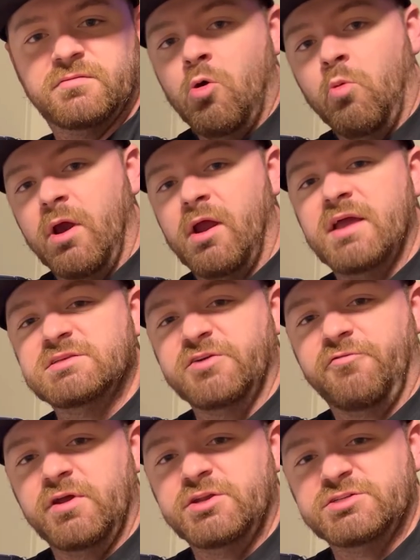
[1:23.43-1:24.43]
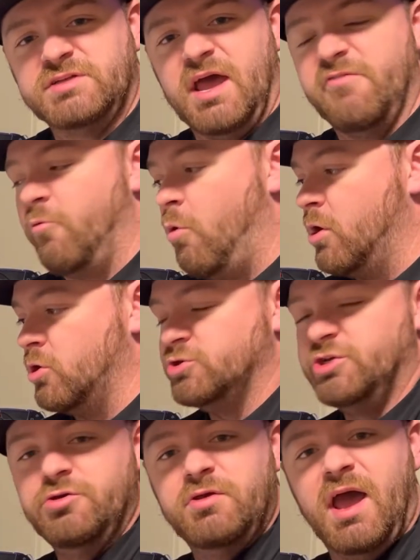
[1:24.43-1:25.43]
Whereas if we just have 1 or
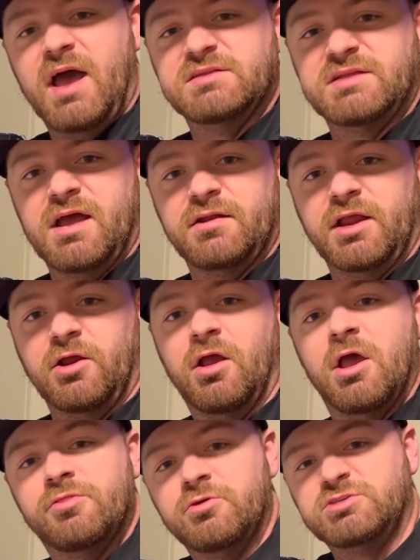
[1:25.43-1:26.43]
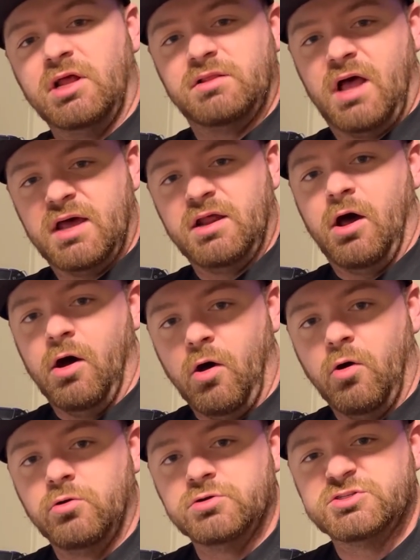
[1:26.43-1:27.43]
2 guys down here, there's a lot of
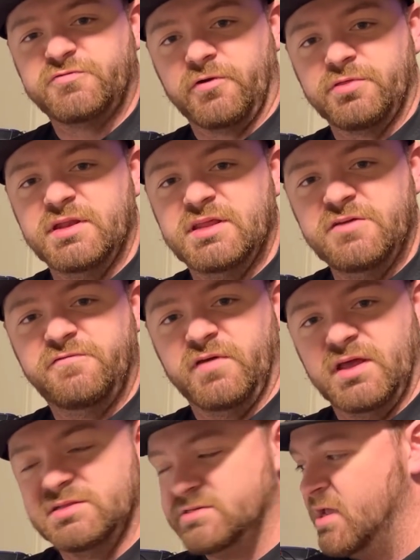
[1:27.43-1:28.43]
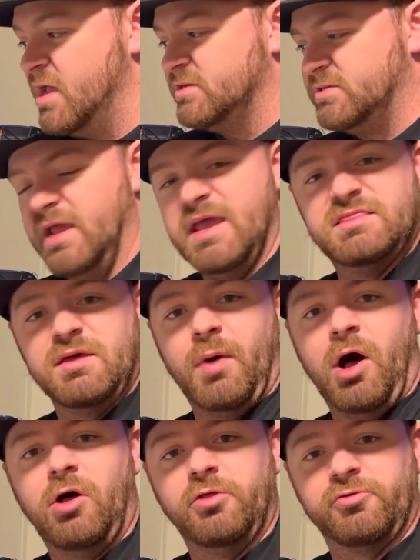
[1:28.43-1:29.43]
holes for the defense to hit the
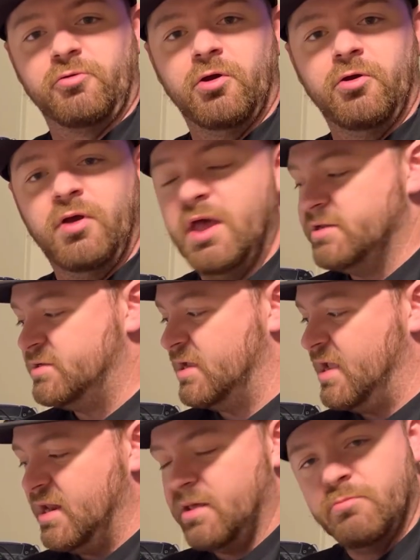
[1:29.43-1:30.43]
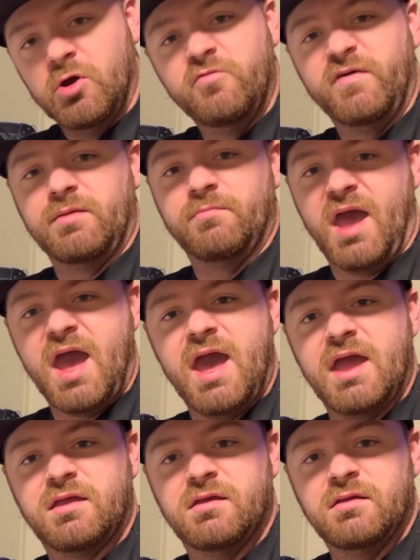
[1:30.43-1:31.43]
ball through to get it moving
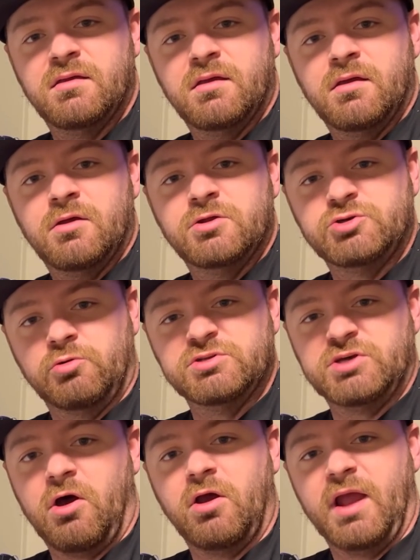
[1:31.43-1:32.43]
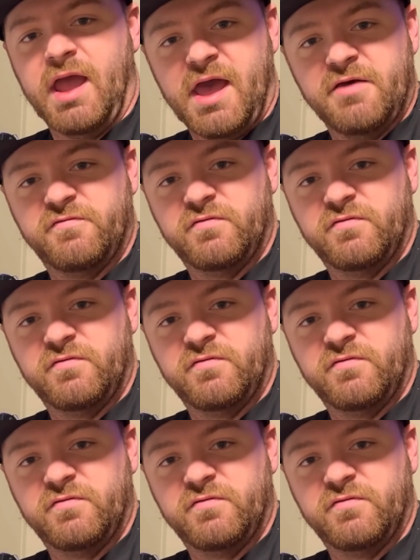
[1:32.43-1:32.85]
back towards our half.